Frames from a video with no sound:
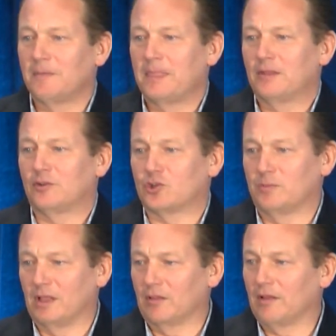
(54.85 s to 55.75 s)
there should be
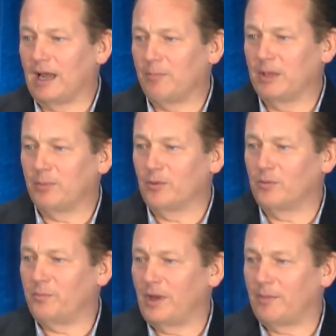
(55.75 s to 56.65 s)
a lot of people
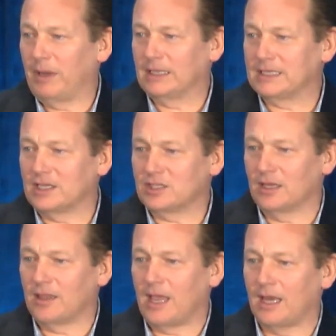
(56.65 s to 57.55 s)
paying attention to
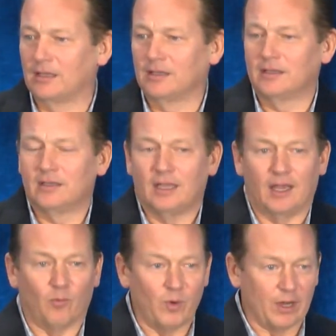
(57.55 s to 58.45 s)
that, and
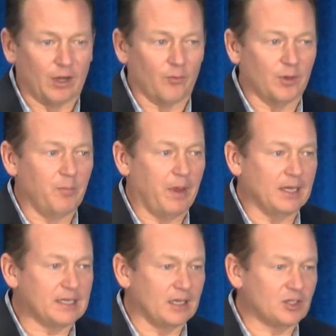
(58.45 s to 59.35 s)
then we are going to really pay
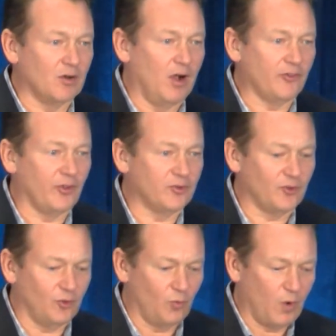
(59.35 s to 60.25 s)
attention also
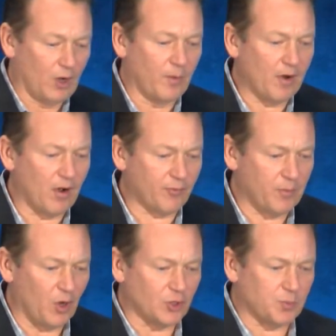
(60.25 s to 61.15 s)
to where we are from an
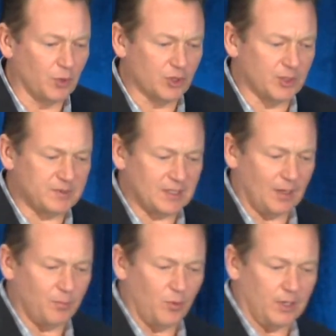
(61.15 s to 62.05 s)
entrepreneurship
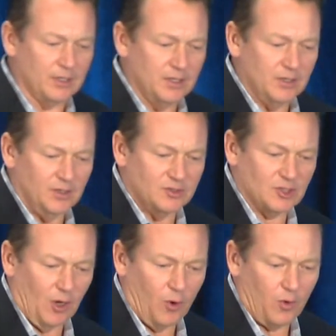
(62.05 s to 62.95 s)
standpoint. So,